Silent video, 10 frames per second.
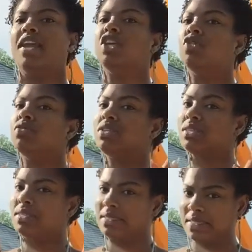and you
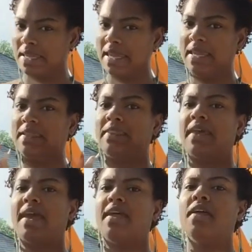seen
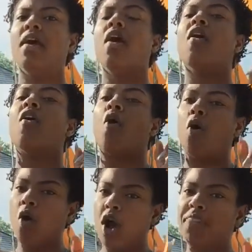that
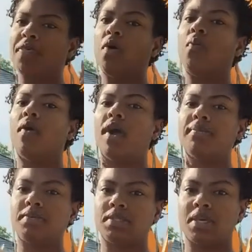on the
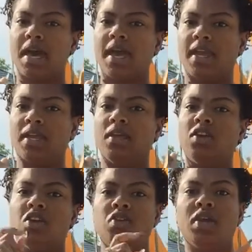website.
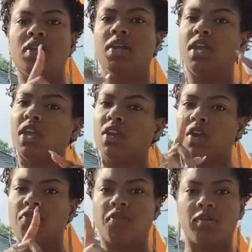You didn't
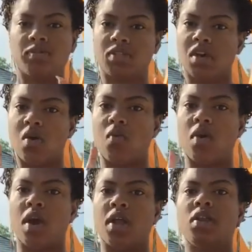hear it from
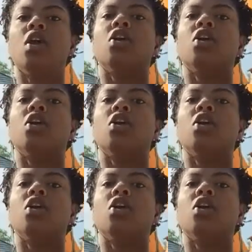someone.